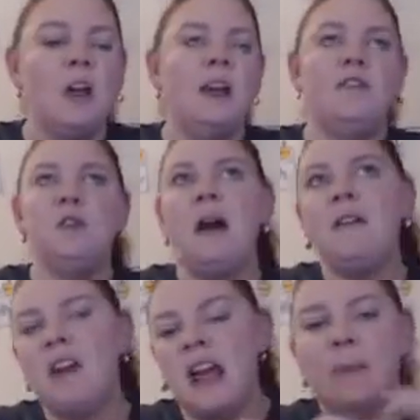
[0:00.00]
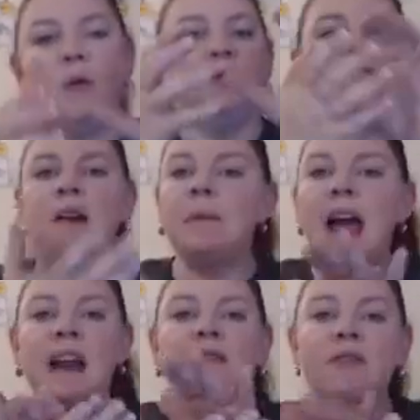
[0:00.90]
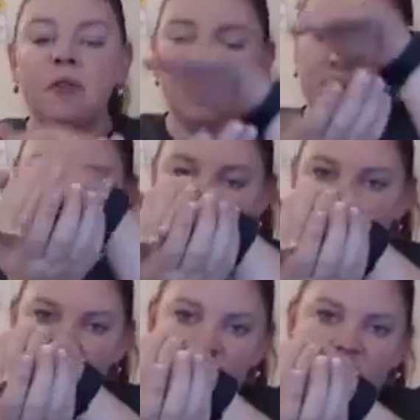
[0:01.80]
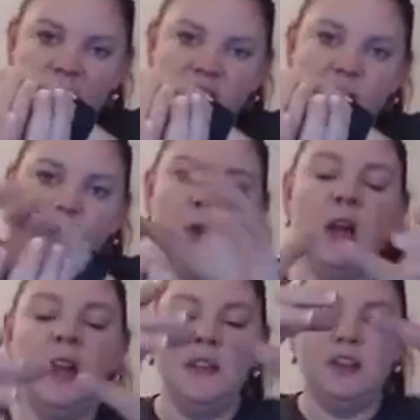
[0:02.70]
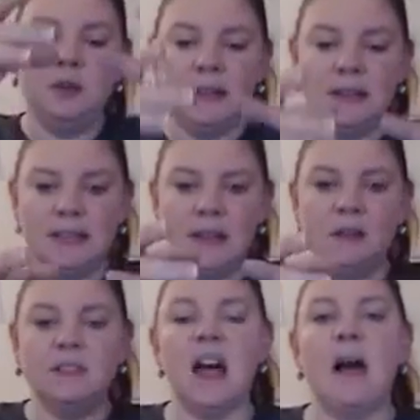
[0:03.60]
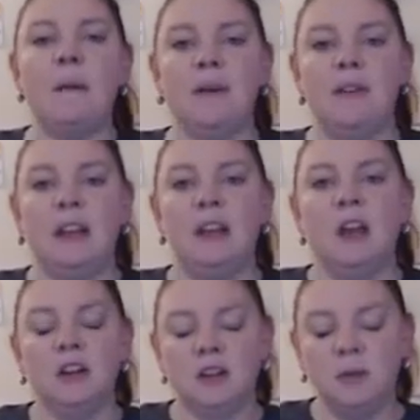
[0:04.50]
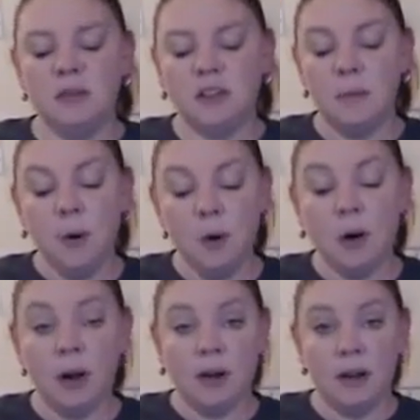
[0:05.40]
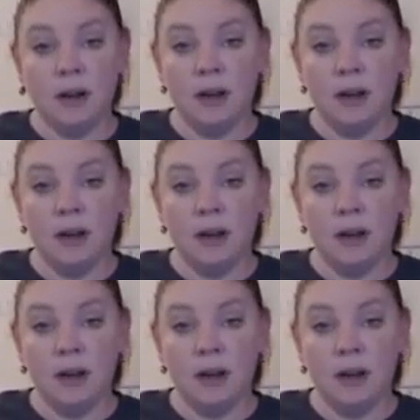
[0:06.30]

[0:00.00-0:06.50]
If you don't have an apple, some kind of fruit, some kind of vegetable that you can sit on top of it to support